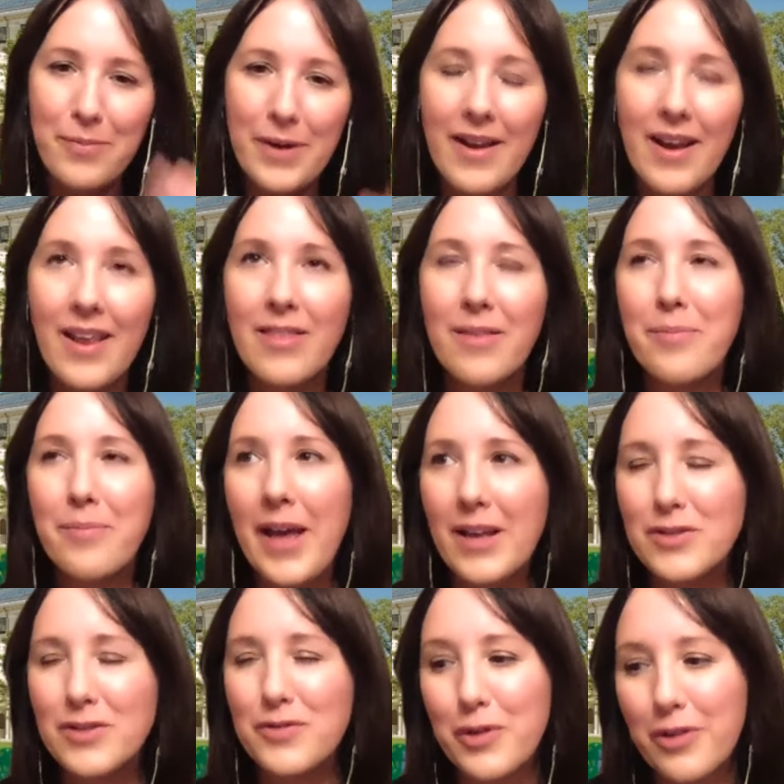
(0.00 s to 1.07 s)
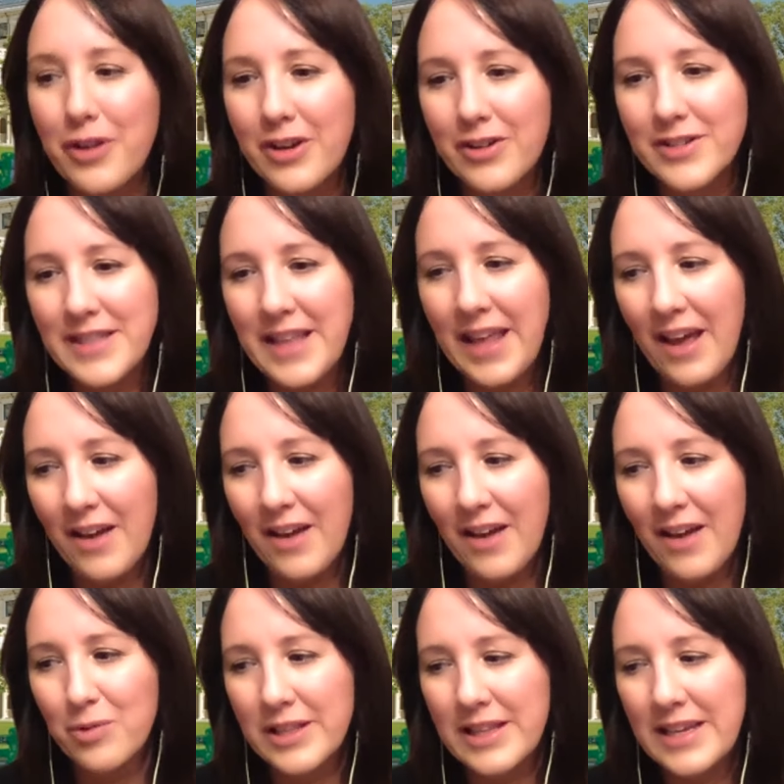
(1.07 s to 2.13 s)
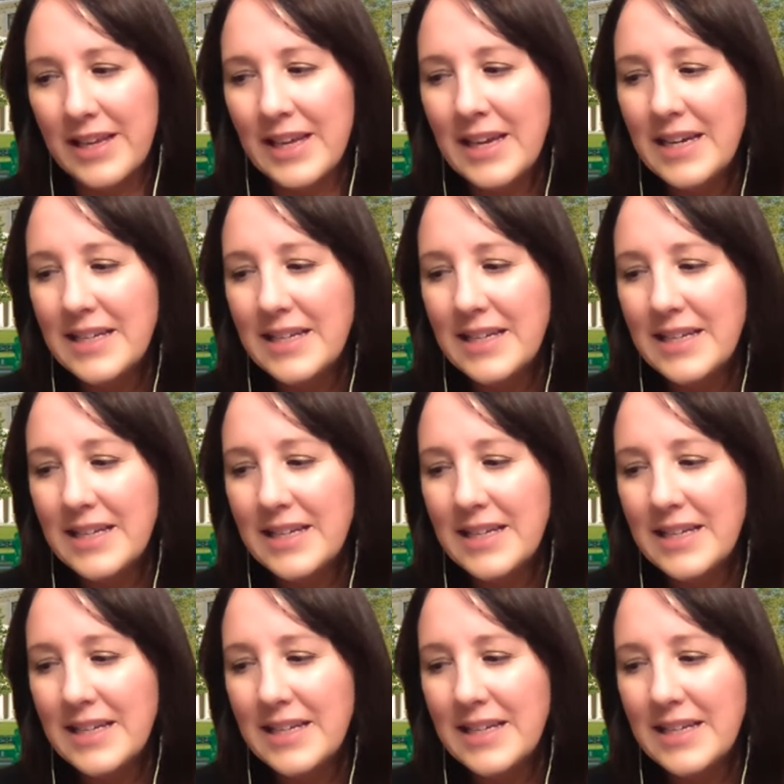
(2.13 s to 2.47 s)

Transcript: But in the past few years, they have really